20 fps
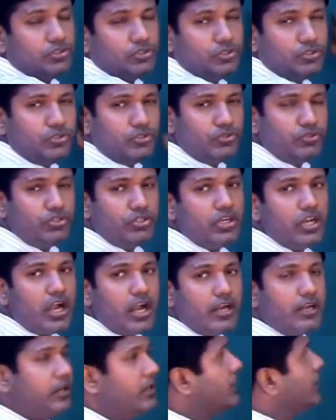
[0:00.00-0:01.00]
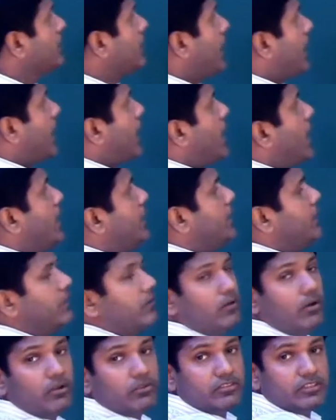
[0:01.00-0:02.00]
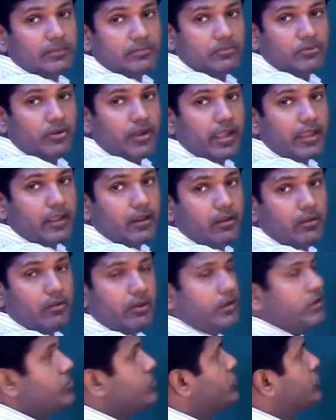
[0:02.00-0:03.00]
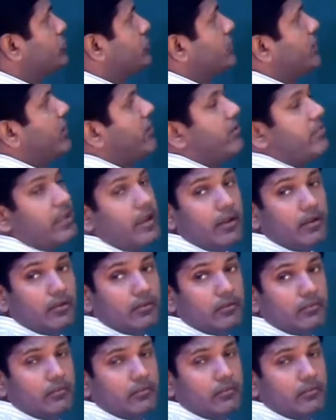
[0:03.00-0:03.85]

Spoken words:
You do not add it or subtract it. Alright? You just carry that.